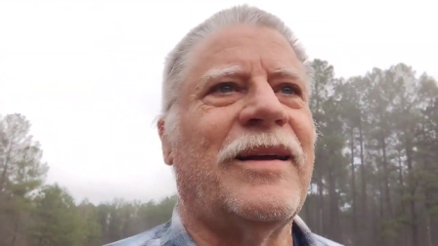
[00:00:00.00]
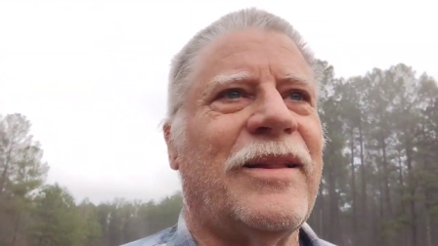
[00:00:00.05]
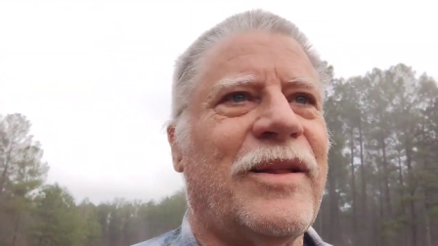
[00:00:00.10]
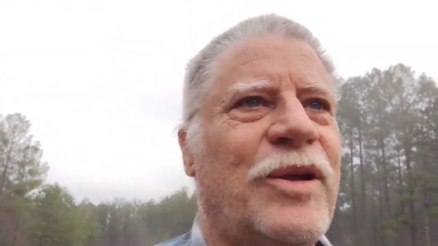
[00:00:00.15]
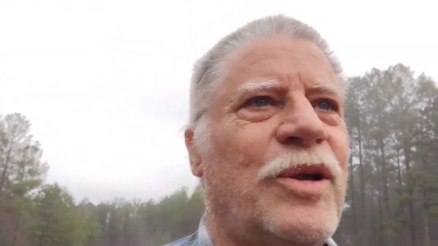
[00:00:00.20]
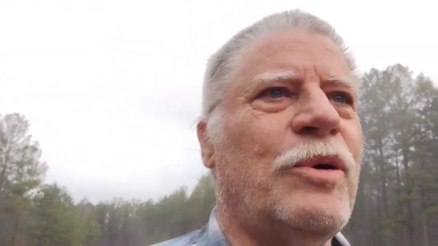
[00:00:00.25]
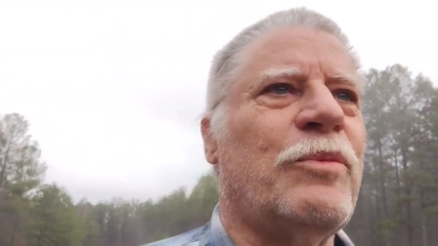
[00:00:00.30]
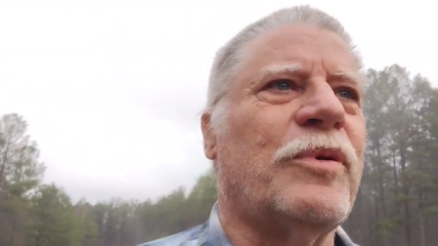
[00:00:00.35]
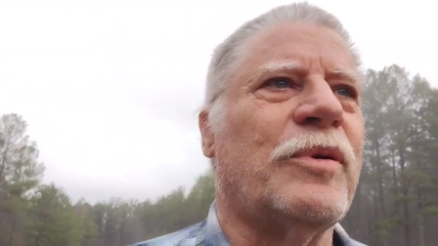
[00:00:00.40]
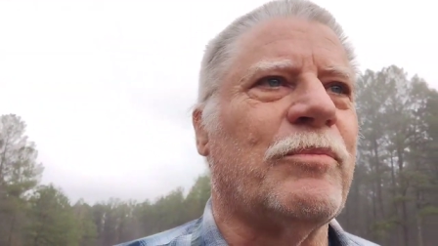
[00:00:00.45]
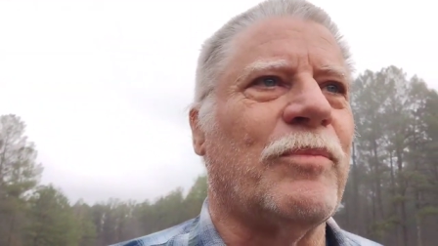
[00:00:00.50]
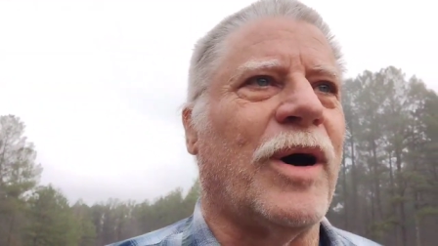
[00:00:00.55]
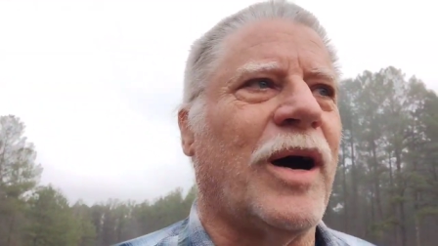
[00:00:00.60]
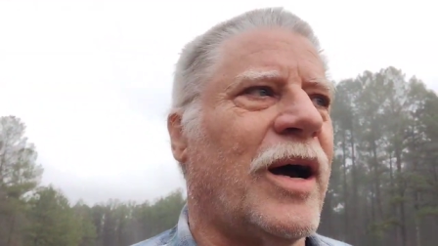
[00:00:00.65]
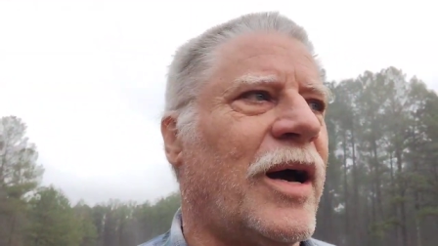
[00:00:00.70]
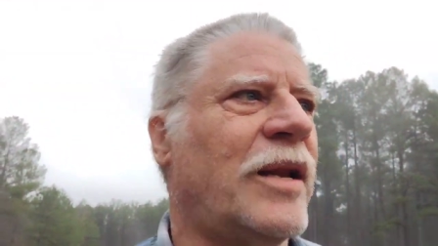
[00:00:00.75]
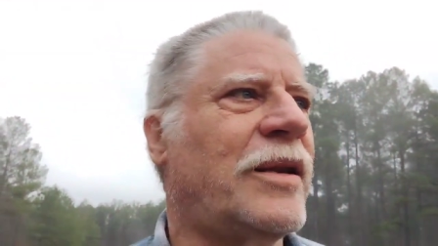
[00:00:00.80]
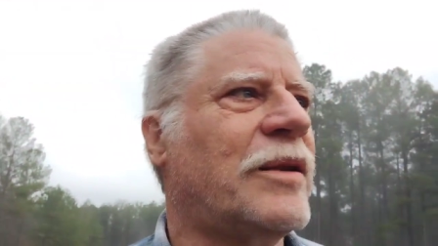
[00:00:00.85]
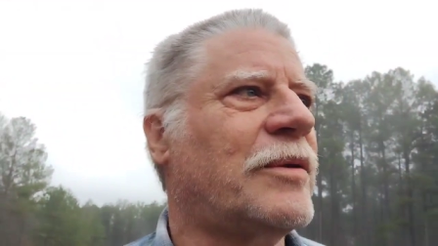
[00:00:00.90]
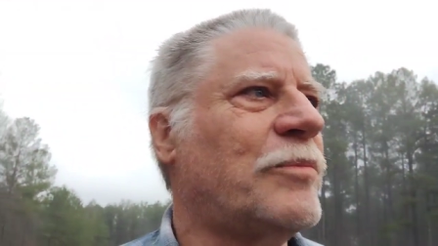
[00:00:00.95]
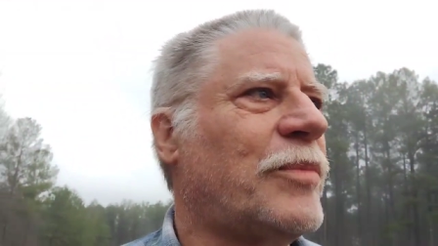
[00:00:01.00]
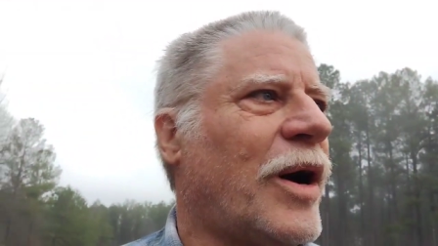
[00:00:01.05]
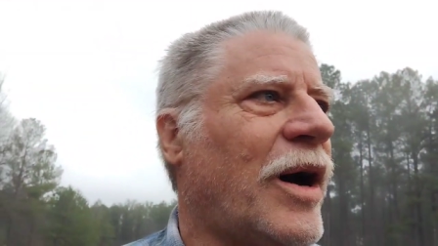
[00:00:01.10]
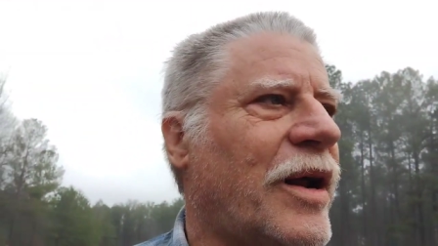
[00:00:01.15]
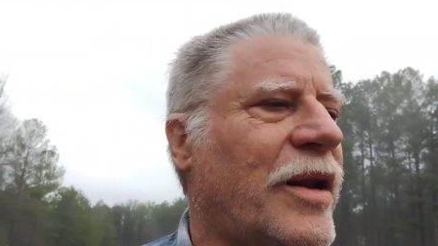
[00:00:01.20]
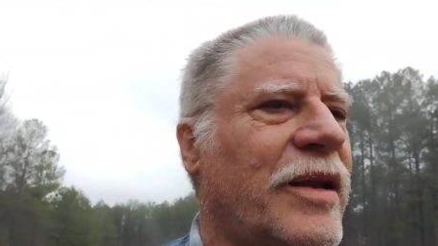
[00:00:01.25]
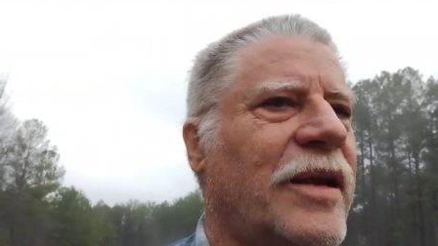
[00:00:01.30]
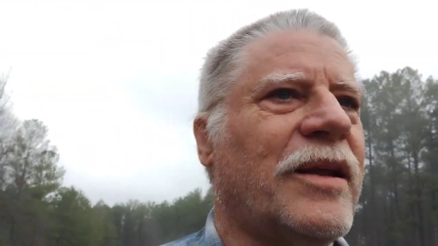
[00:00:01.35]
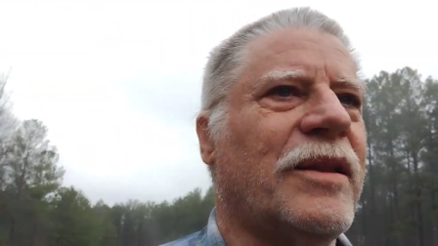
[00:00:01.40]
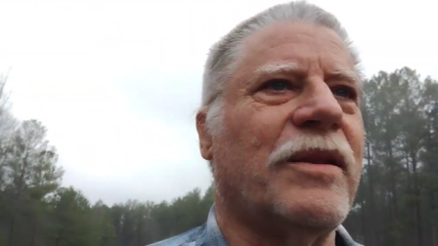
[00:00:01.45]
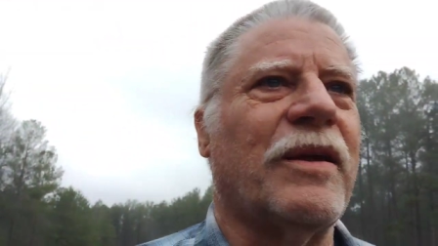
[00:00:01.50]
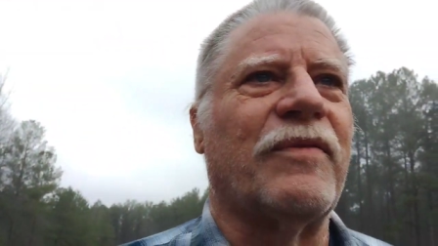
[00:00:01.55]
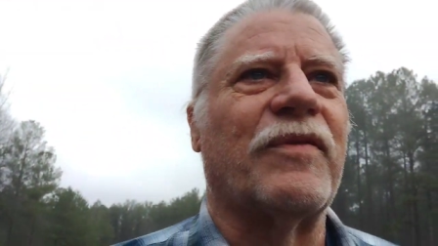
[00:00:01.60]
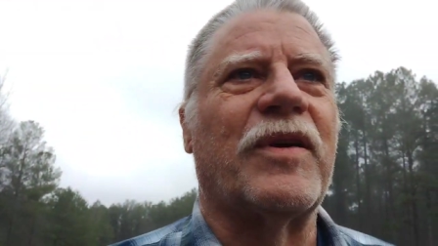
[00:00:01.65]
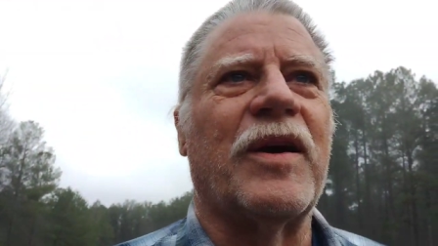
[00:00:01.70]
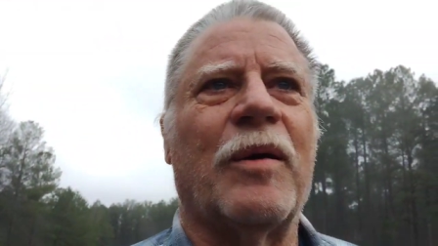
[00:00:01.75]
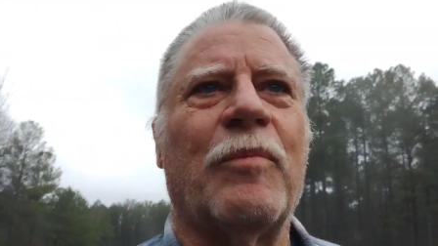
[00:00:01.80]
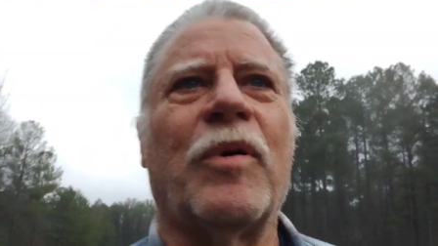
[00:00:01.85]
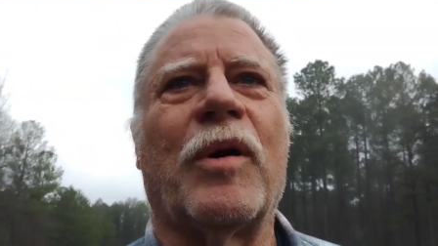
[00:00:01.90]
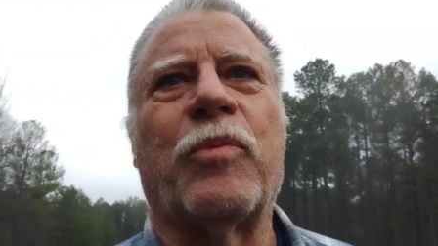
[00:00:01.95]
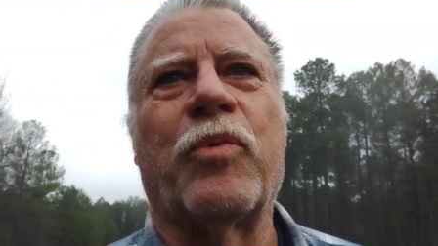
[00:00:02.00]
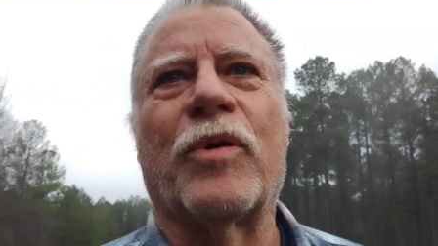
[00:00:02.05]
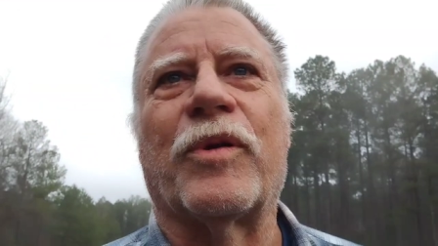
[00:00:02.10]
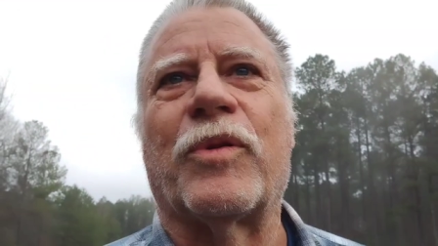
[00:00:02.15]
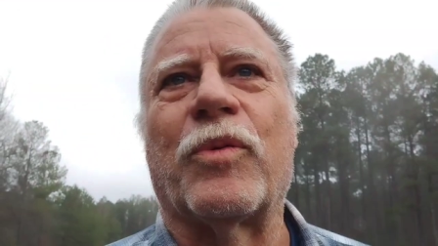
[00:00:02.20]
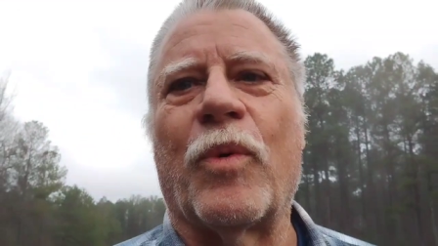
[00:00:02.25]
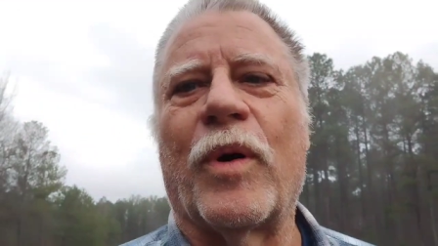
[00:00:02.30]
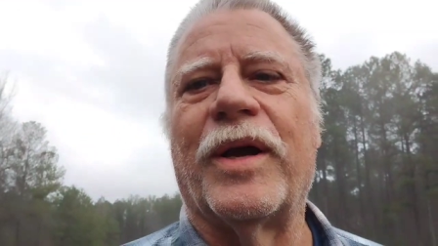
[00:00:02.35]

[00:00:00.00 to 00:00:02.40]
the human mind and body and they've come up with